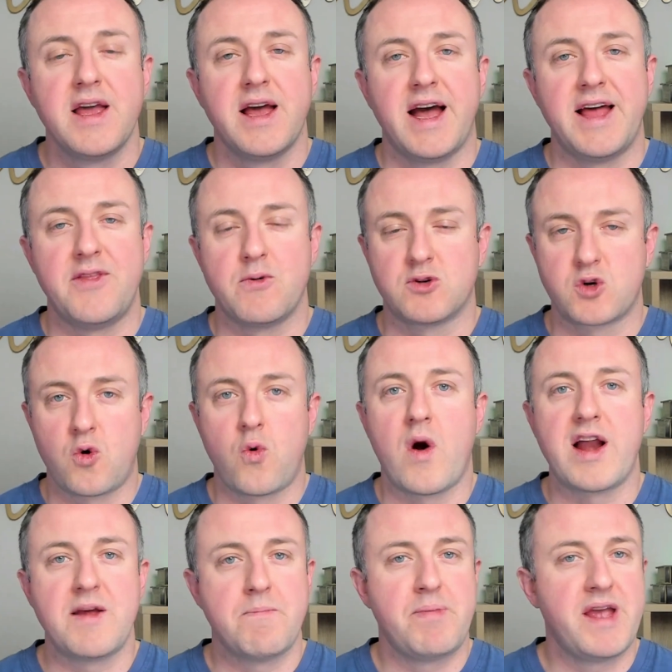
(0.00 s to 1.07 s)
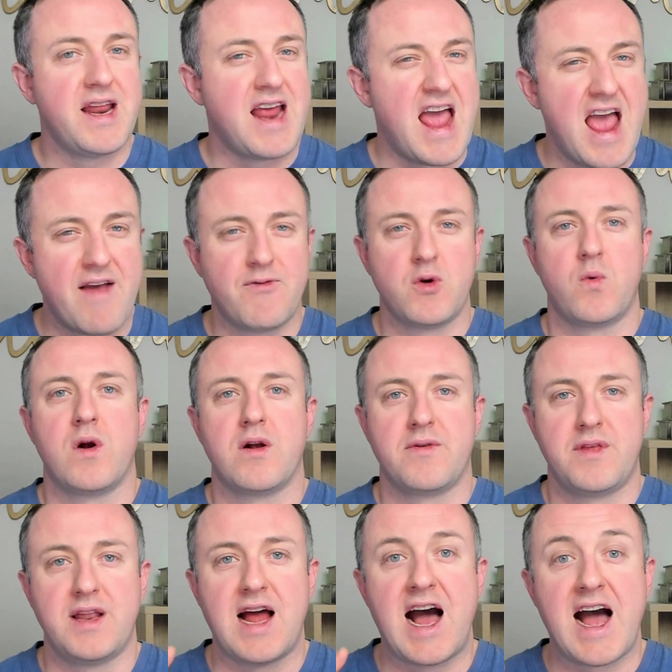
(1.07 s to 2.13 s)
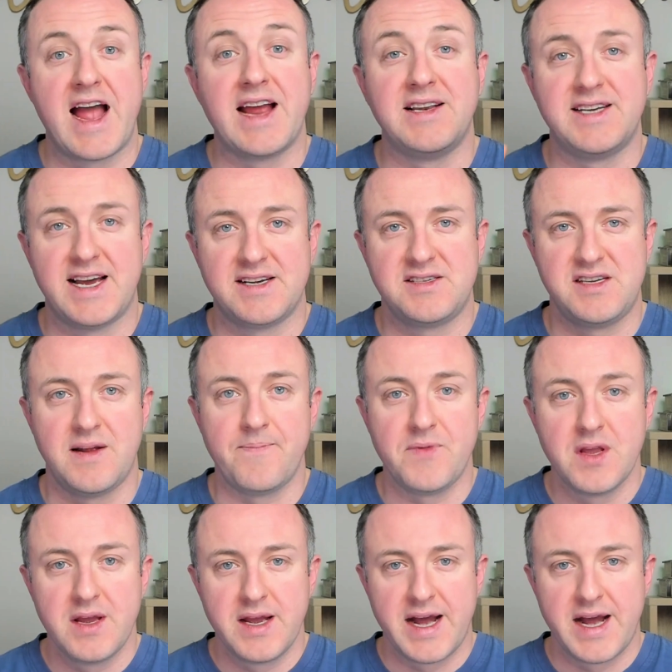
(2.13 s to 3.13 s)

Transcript: And there was quite a bit everywhere that I tested.